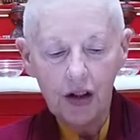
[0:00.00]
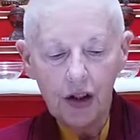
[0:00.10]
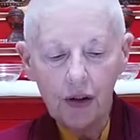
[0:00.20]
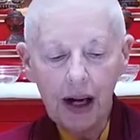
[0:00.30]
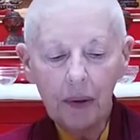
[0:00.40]

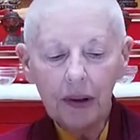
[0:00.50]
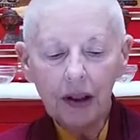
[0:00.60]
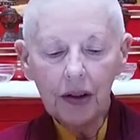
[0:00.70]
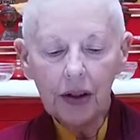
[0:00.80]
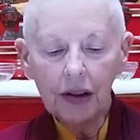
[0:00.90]
So now we're
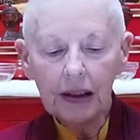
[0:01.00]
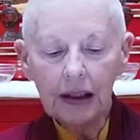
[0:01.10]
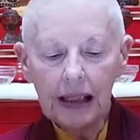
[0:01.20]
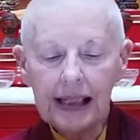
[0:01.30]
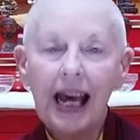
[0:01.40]
going to look at
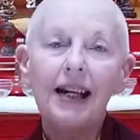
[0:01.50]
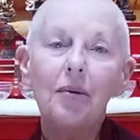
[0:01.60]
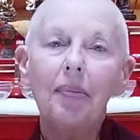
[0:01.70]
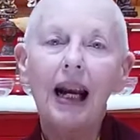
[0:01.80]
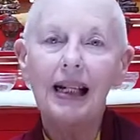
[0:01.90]
the 10
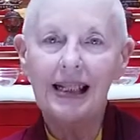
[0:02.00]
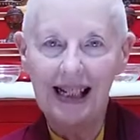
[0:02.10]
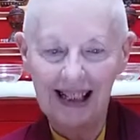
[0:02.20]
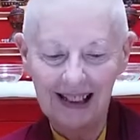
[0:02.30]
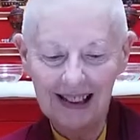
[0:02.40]

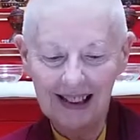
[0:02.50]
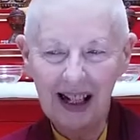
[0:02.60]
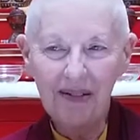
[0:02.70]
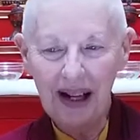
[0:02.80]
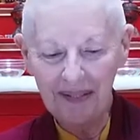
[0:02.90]
blessings.
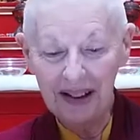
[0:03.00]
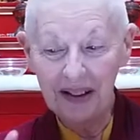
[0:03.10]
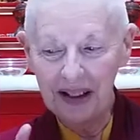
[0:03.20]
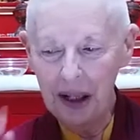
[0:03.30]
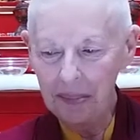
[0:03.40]
Here we have
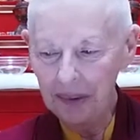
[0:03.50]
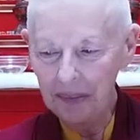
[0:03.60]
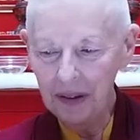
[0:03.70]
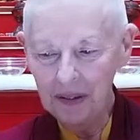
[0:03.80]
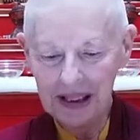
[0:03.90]
another number.
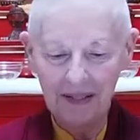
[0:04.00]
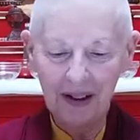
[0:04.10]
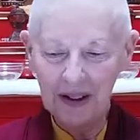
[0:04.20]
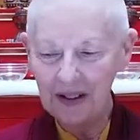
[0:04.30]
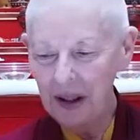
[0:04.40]
We always have
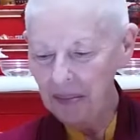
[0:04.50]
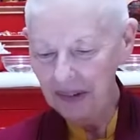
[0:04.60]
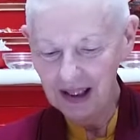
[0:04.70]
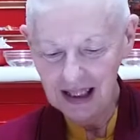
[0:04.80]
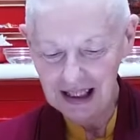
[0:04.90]
lots of
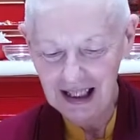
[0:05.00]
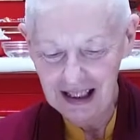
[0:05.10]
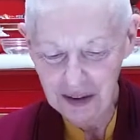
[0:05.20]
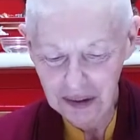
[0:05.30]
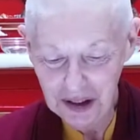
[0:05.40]
numbers
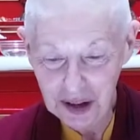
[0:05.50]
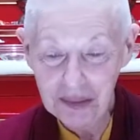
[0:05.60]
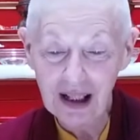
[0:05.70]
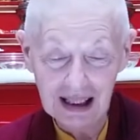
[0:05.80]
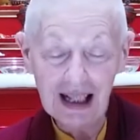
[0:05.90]
in Buddhism,
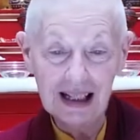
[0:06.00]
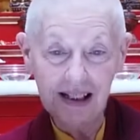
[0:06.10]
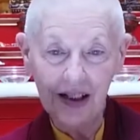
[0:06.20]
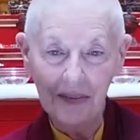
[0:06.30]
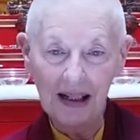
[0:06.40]
but again,
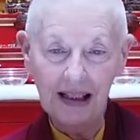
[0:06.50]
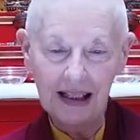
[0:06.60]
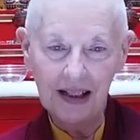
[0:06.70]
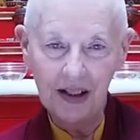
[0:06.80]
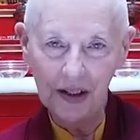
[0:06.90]
it's to make it
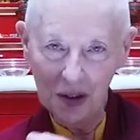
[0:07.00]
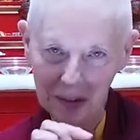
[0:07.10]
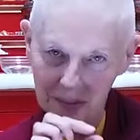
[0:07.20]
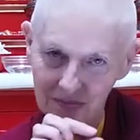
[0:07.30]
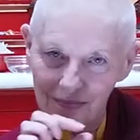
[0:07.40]
into sort
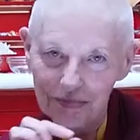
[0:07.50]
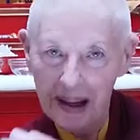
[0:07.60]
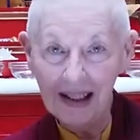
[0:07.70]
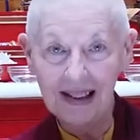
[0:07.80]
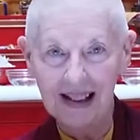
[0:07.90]
of
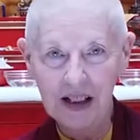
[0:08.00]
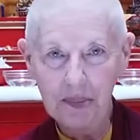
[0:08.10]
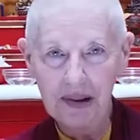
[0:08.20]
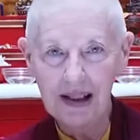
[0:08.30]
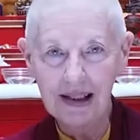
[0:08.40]

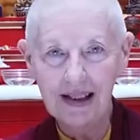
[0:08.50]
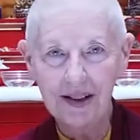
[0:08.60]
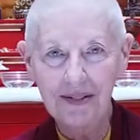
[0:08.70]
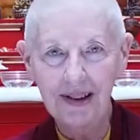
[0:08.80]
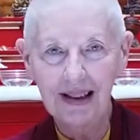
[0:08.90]
bite-sized pieces
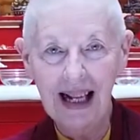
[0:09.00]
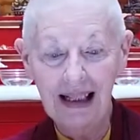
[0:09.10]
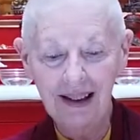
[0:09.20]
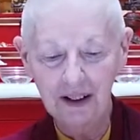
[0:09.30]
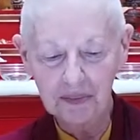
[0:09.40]
that we can
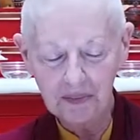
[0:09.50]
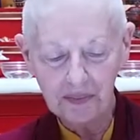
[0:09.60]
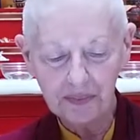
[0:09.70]
handle